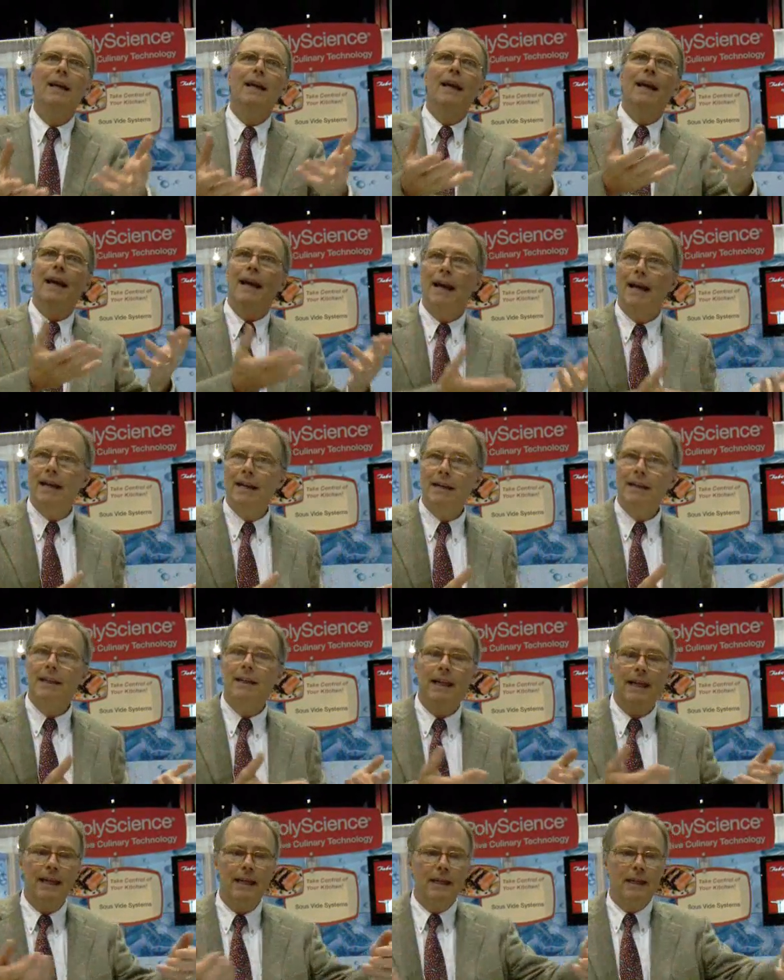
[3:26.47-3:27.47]
and
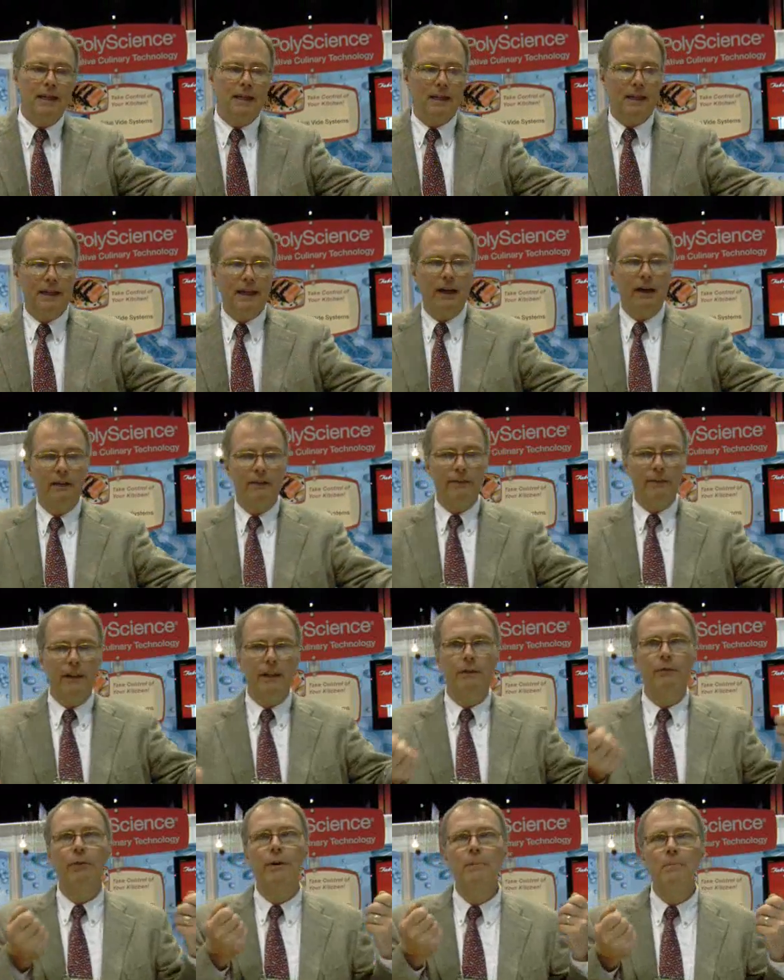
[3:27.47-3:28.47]
then carefully
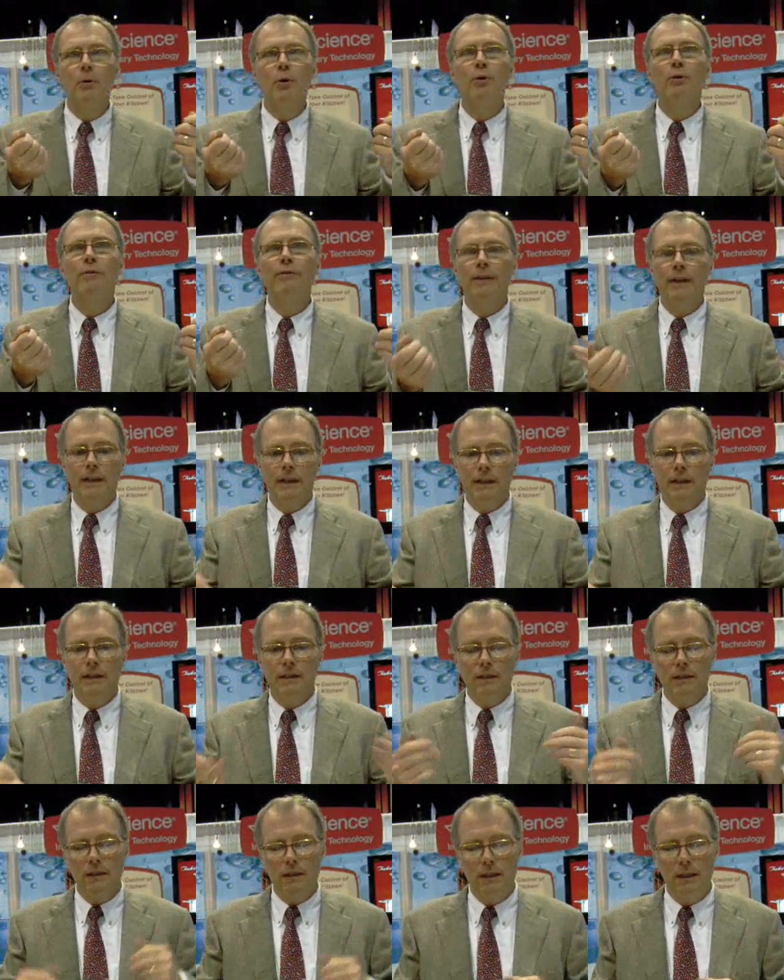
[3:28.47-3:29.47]
remove it.
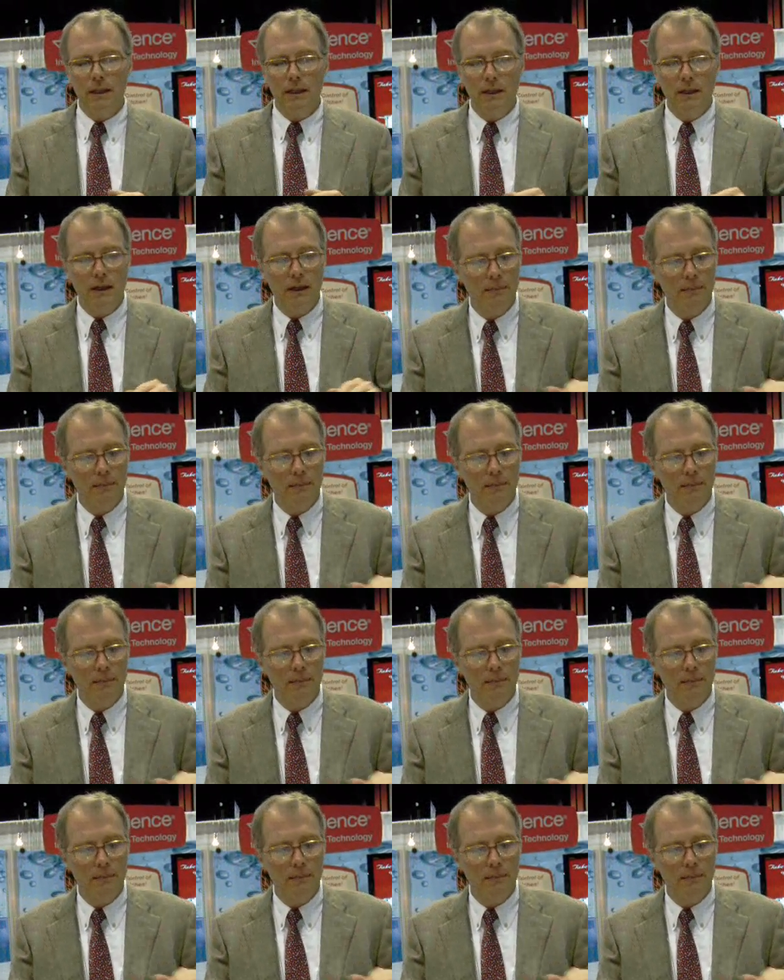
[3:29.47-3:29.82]
The